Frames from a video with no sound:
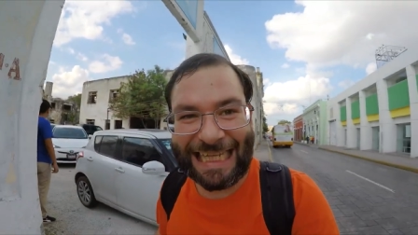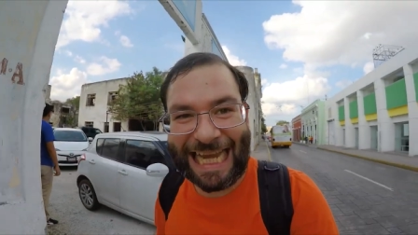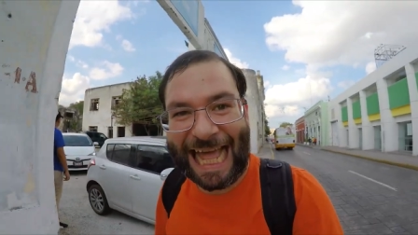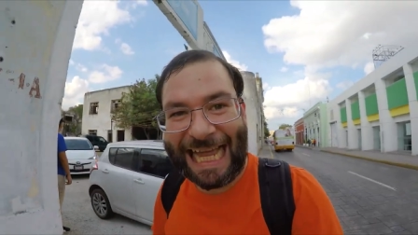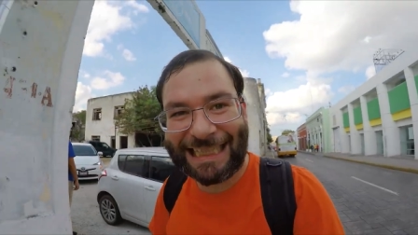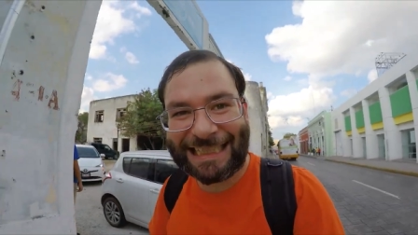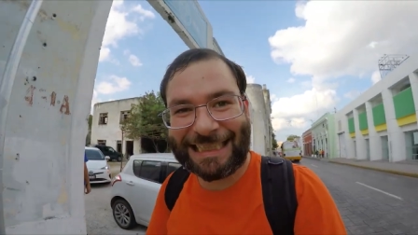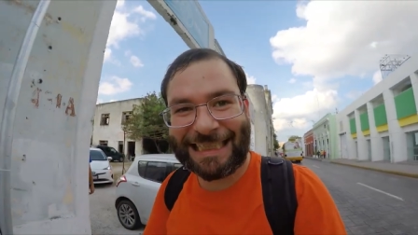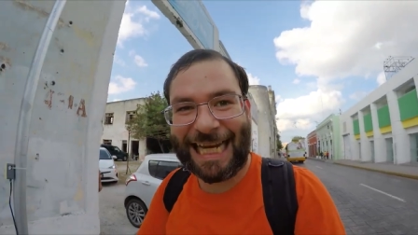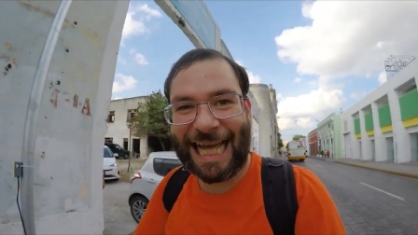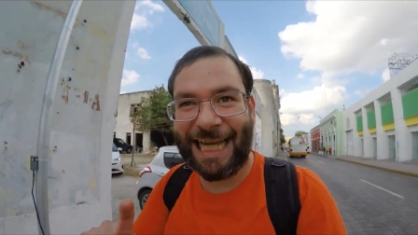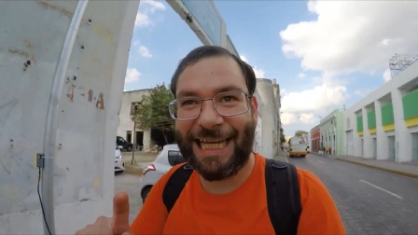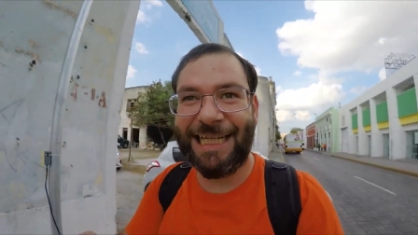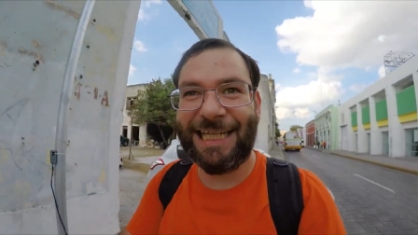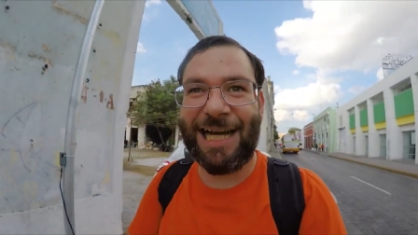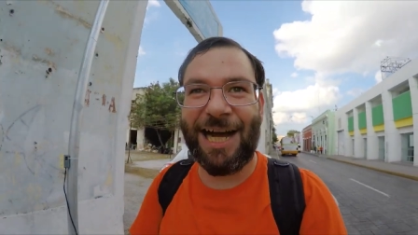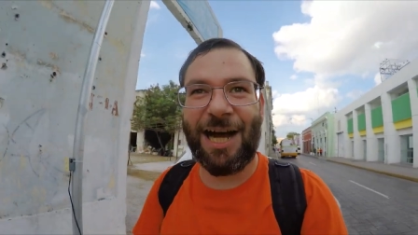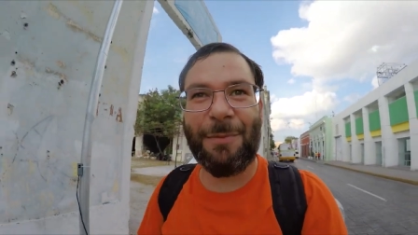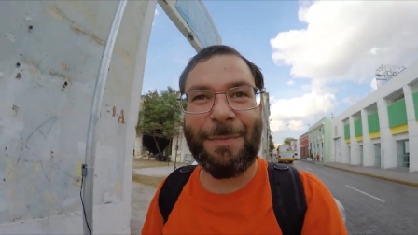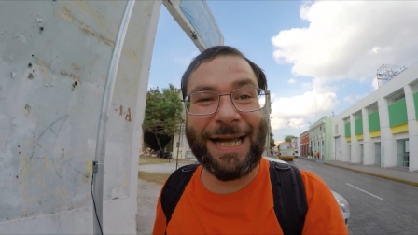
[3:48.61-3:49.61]
last
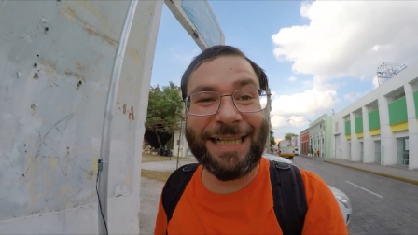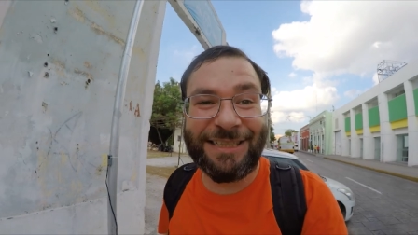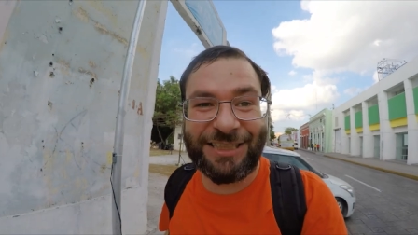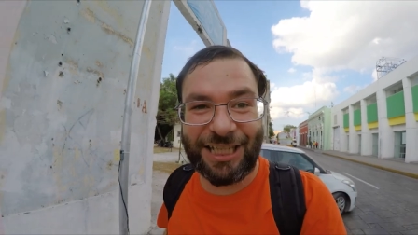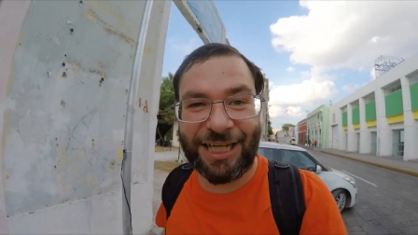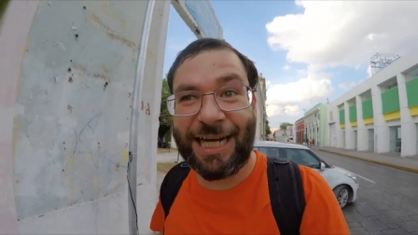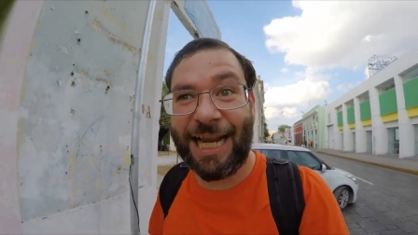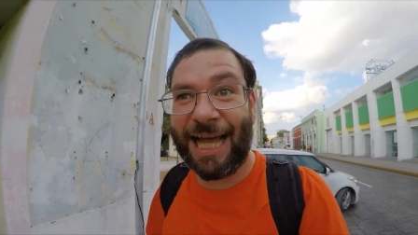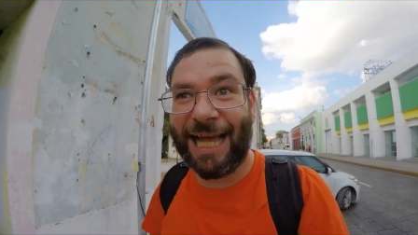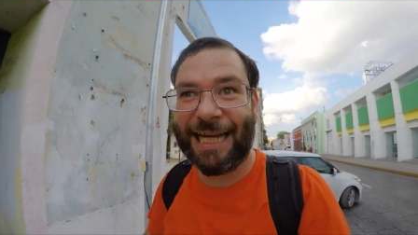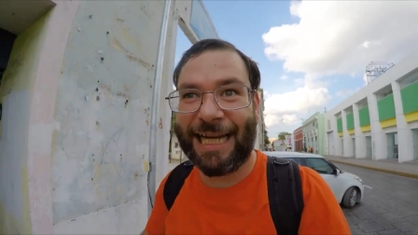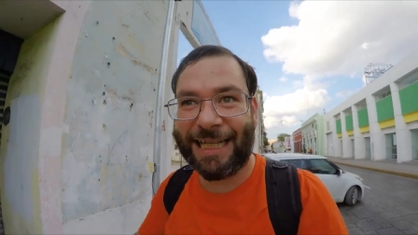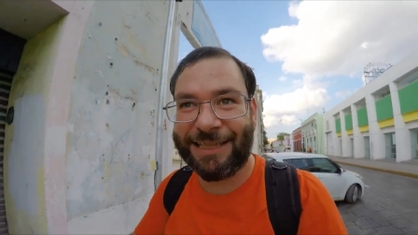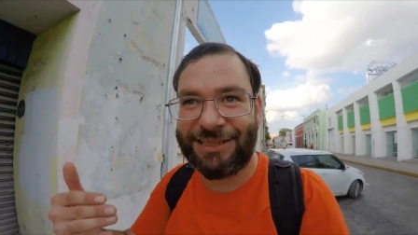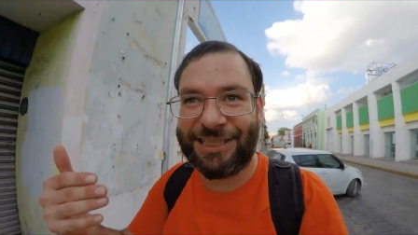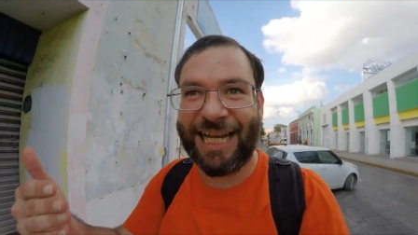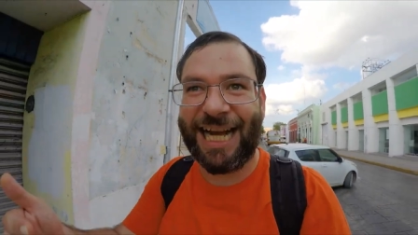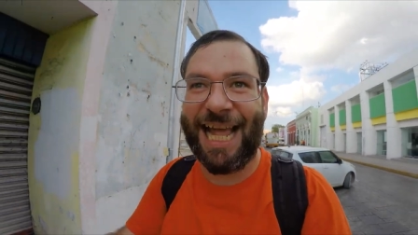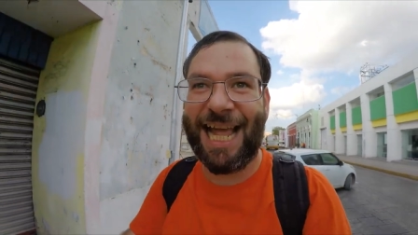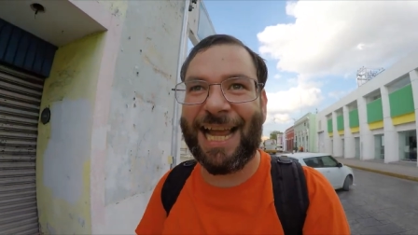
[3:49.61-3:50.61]
night um, and tonight
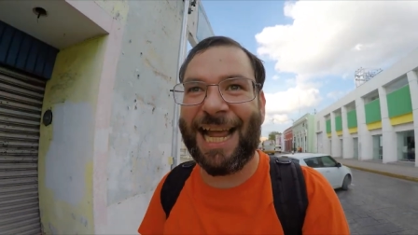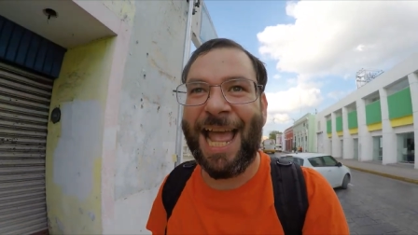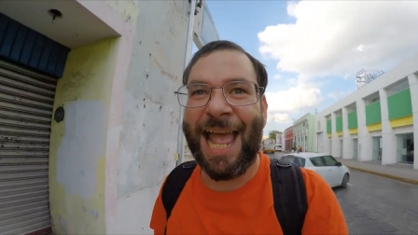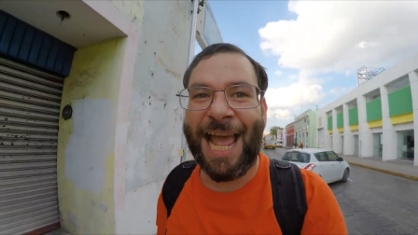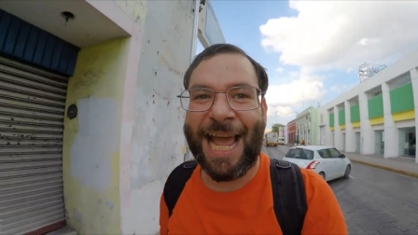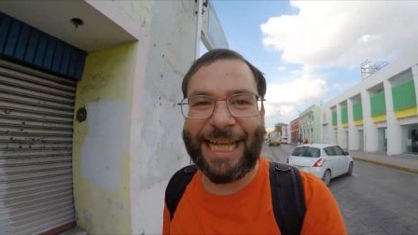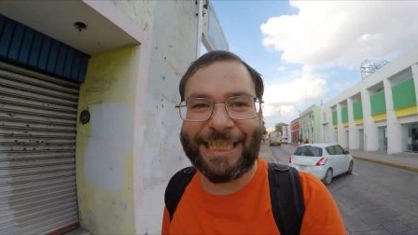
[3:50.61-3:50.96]
and today